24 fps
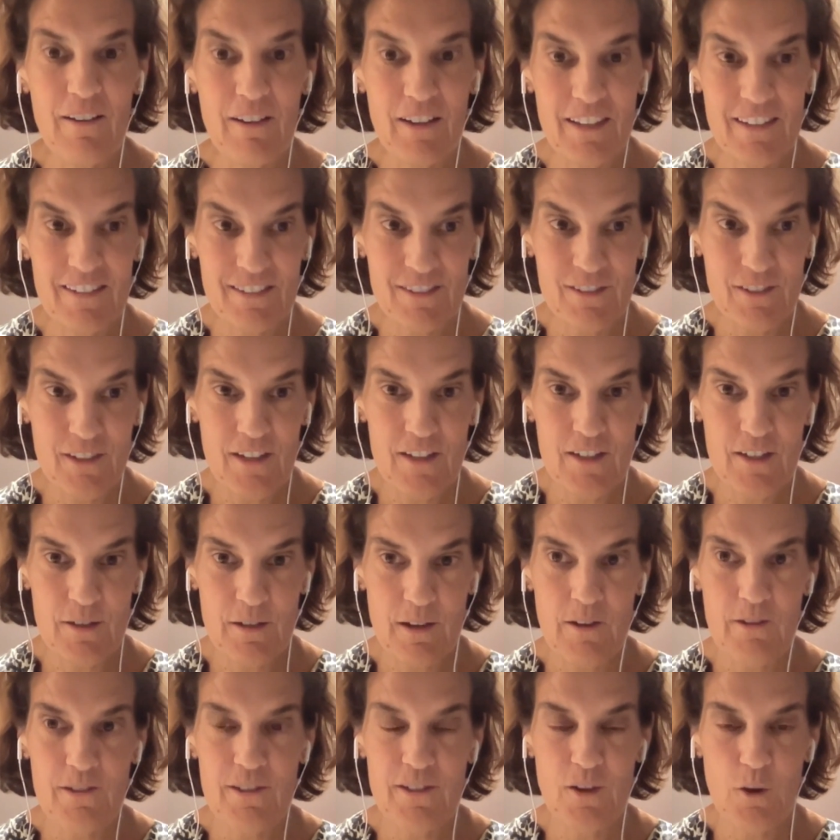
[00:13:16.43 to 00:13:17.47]
is
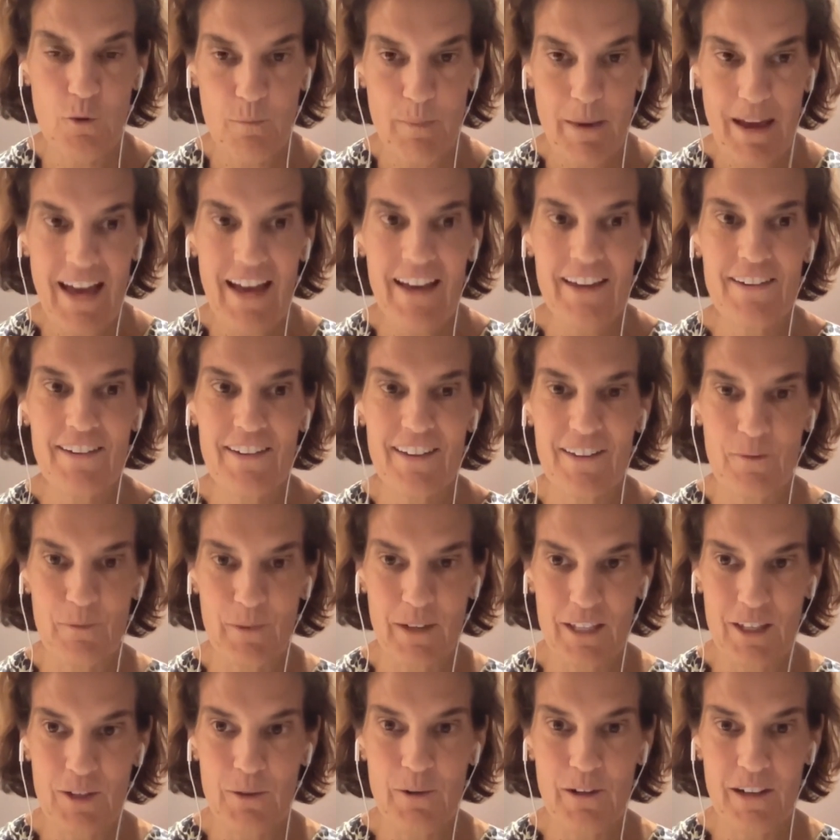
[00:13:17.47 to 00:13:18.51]
so bad and
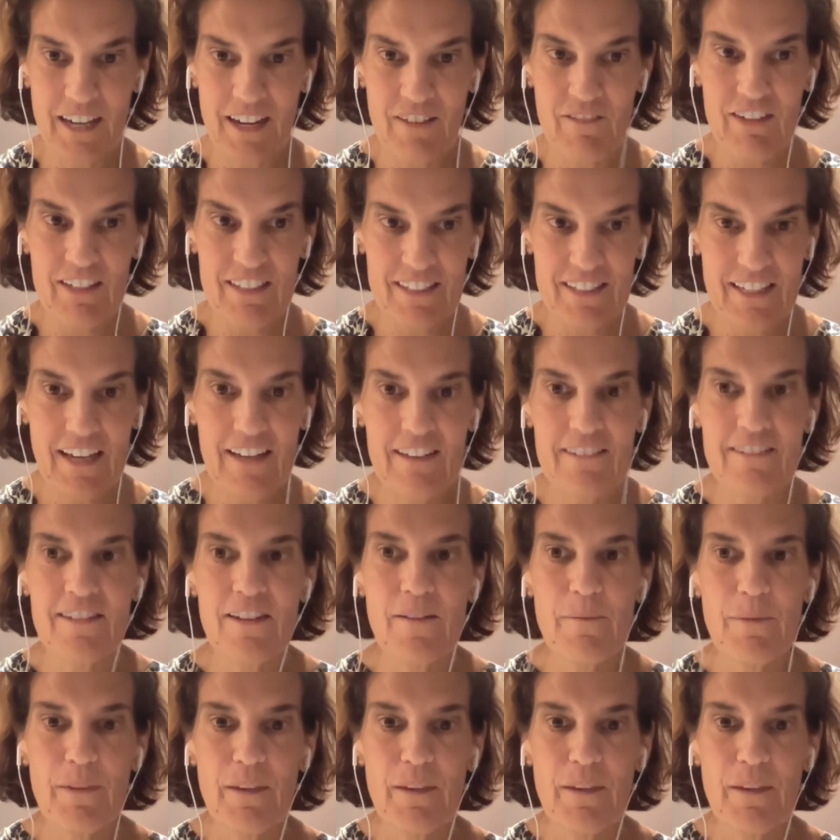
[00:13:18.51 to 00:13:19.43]
when you are having sex,